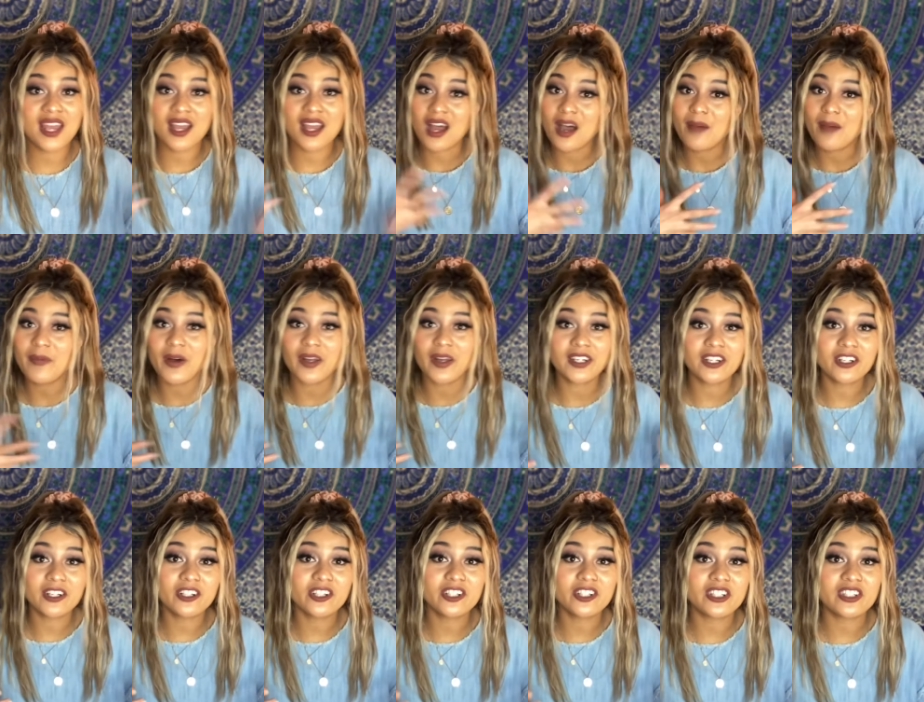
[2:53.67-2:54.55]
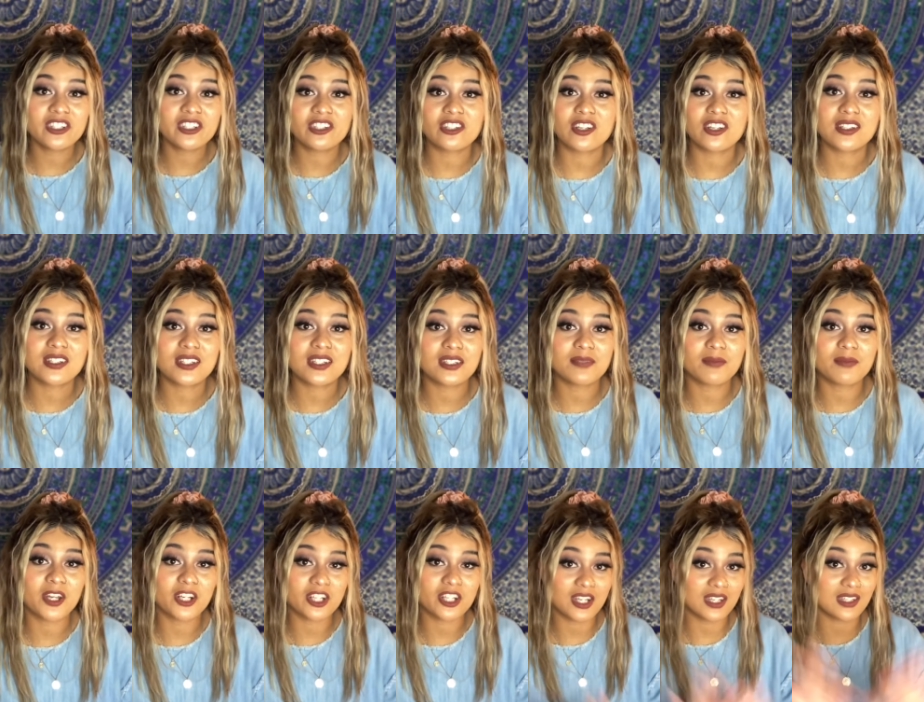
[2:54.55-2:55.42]
up on energies just as
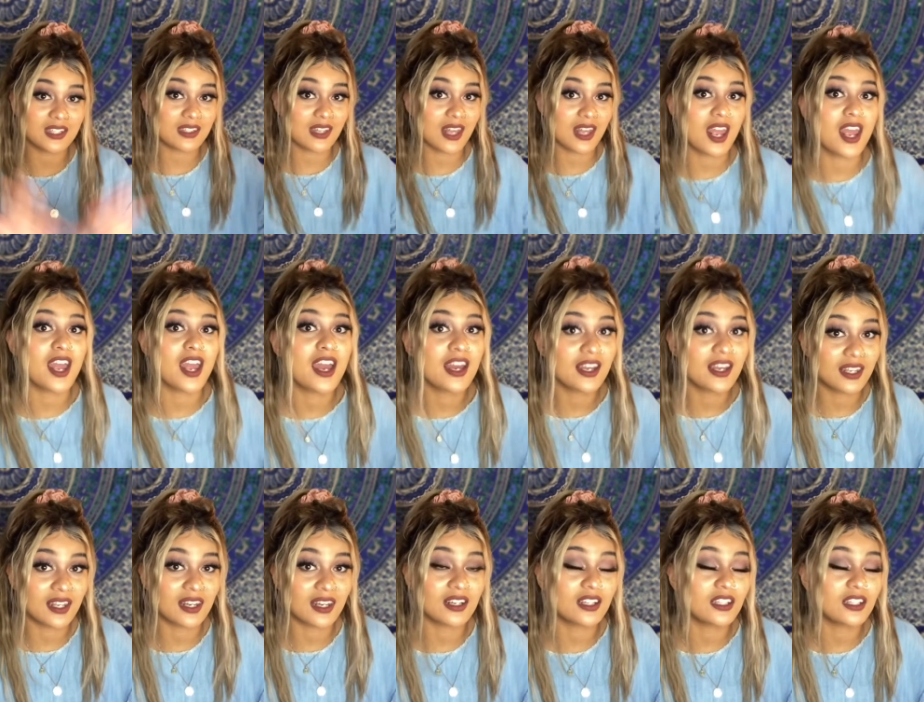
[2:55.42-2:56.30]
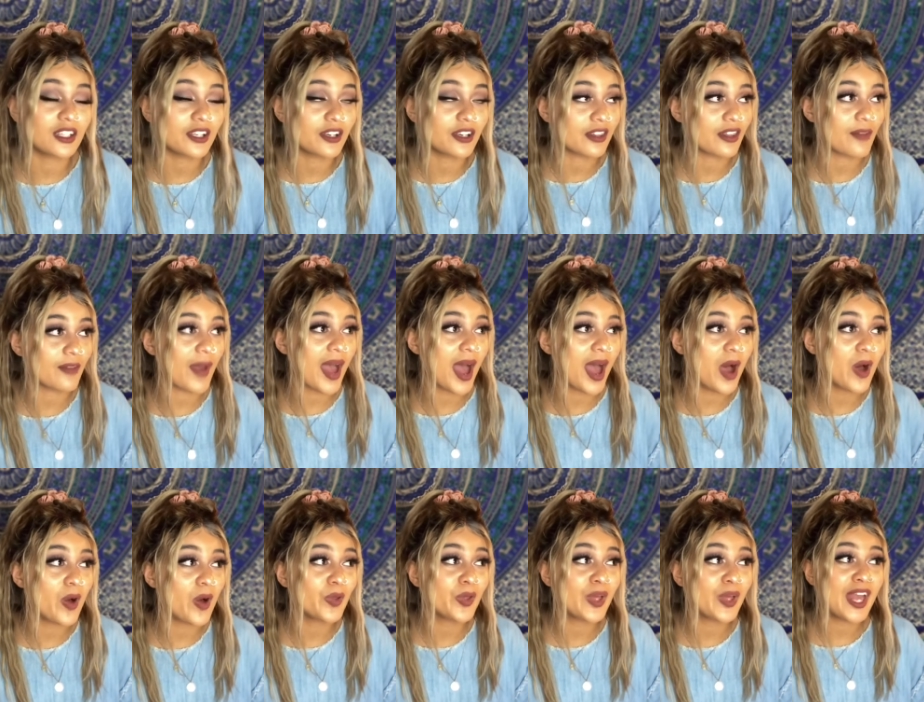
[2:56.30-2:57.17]
much as they can clear them
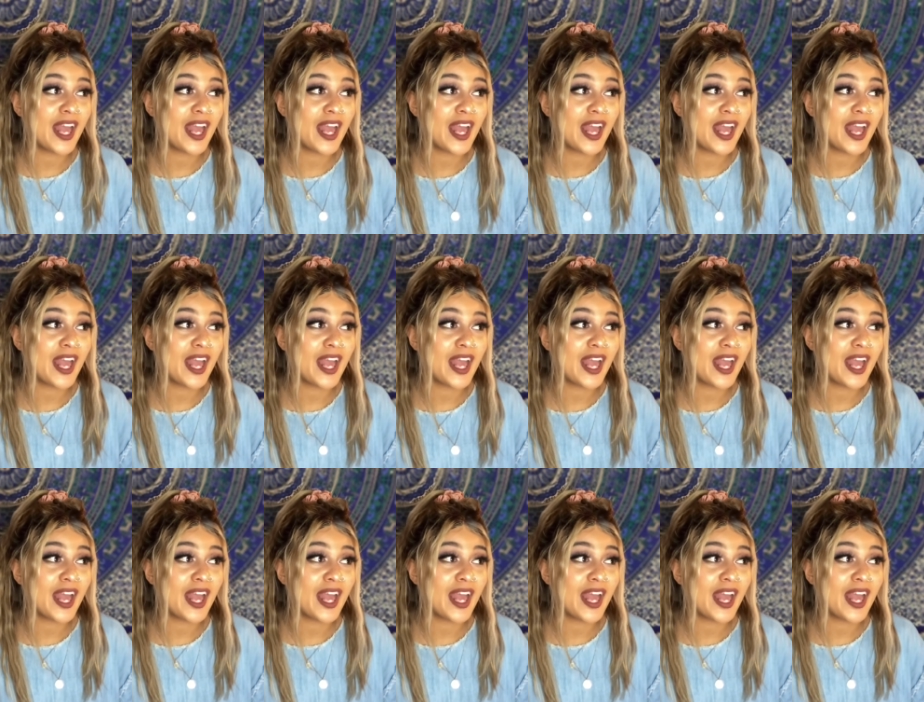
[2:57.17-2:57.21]
out.